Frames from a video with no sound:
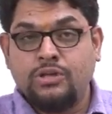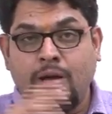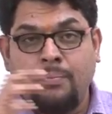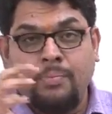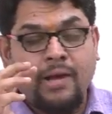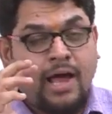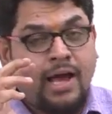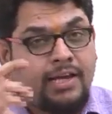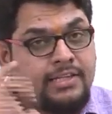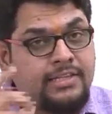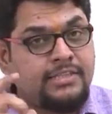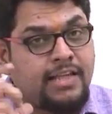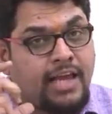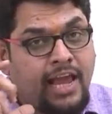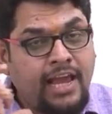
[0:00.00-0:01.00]
apply this
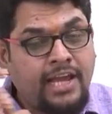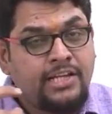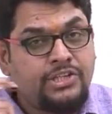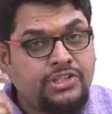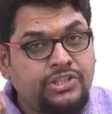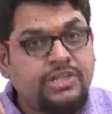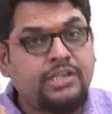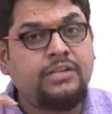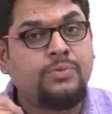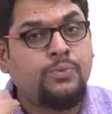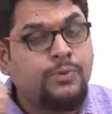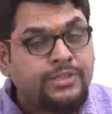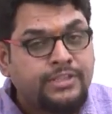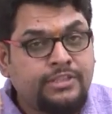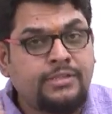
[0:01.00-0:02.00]
ancient
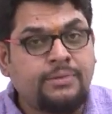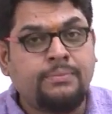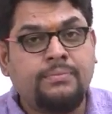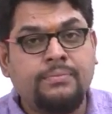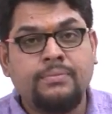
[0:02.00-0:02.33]
wisdom